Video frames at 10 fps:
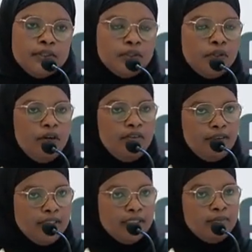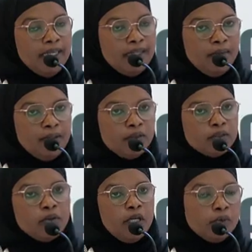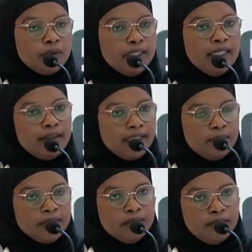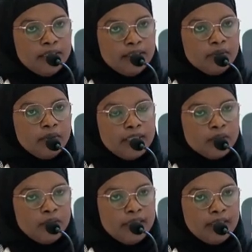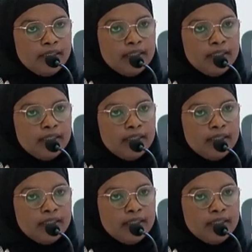So obviously management was going to take that responsibility to ensure that